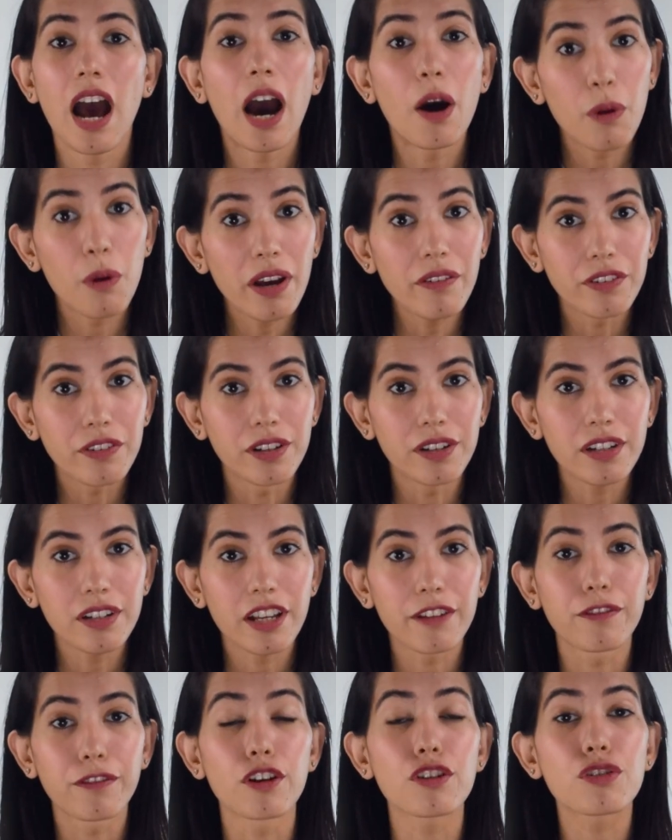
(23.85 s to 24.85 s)
However,
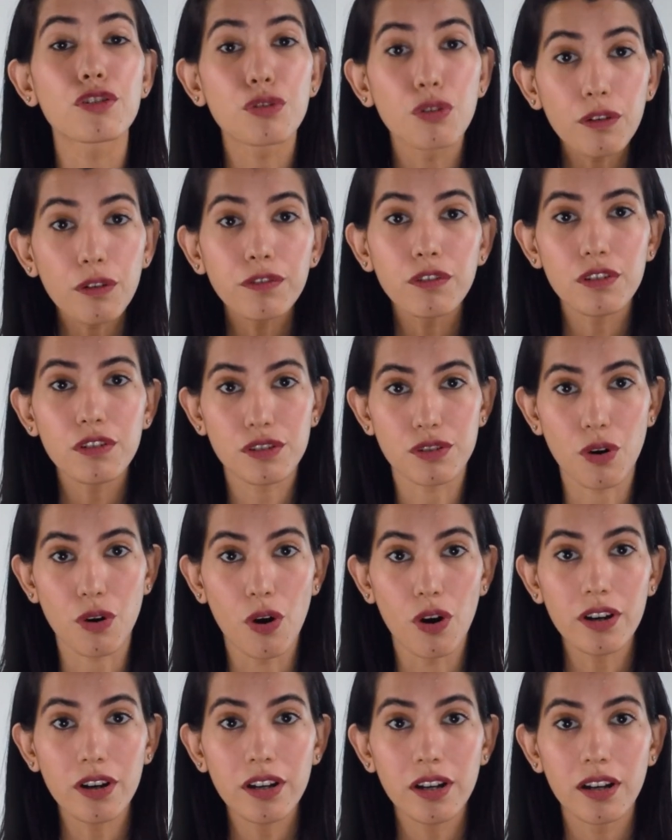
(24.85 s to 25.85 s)
if your show flow is
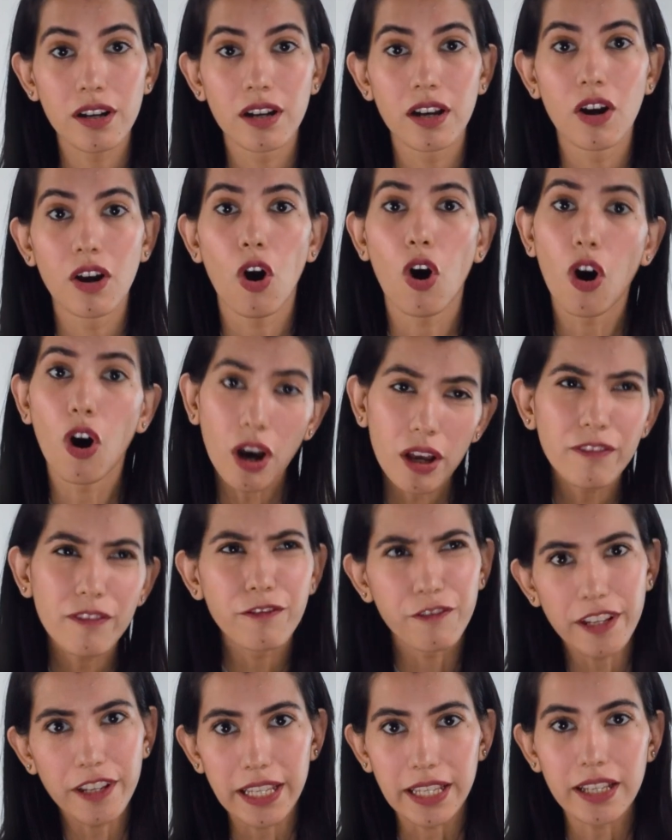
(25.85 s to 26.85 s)
wrong or
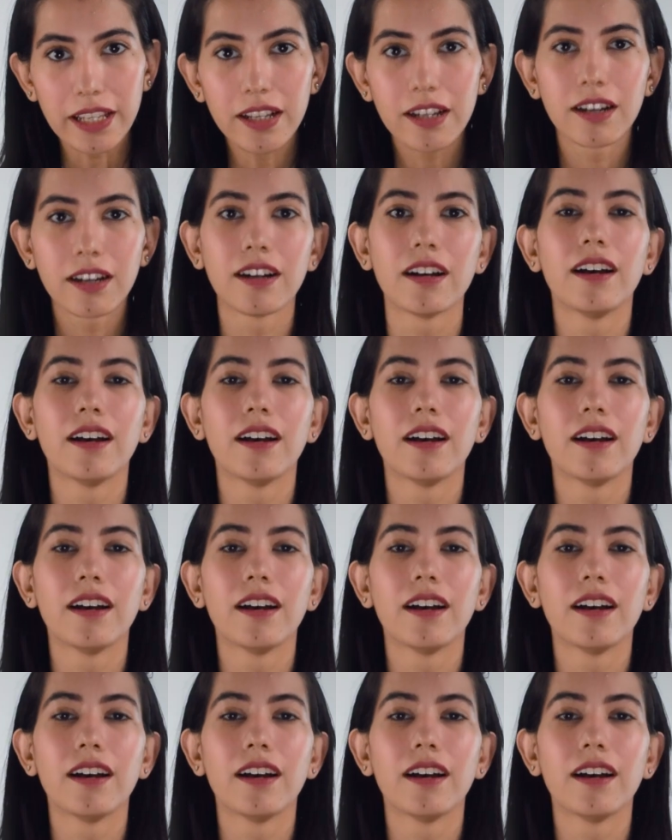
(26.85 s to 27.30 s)
weak,